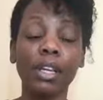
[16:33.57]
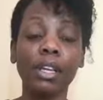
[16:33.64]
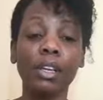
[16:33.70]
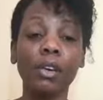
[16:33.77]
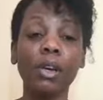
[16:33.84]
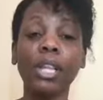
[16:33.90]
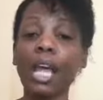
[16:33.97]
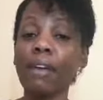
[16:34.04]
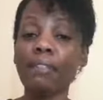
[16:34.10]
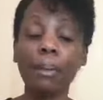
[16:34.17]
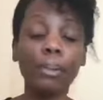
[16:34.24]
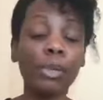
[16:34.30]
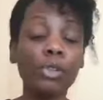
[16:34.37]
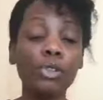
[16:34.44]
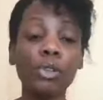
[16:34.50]
you know they have
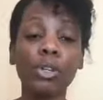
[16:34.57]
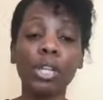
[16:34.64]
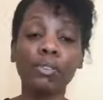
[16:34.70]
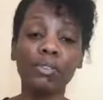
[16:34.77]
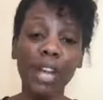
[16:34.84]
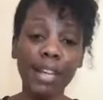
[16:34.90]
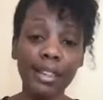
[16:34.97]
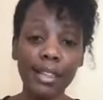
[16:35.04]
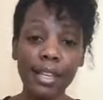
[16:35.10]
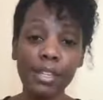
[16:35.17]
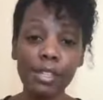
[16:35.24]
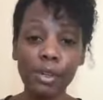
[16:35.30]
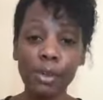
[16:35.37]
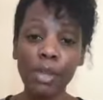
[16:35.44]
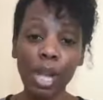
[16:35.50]
abused you or they've done
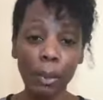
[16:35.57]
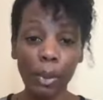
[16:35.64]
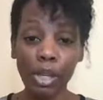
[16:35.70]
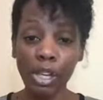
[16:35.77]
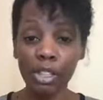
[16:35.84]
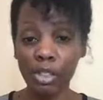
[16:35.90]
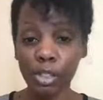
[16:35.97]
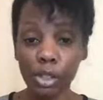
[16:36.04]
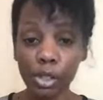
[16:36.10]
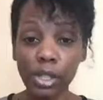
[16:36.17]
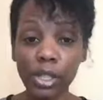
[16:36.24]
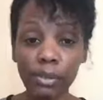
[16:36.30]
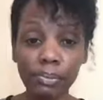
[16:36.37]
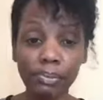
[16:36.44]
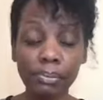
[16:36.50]
things to you that were not good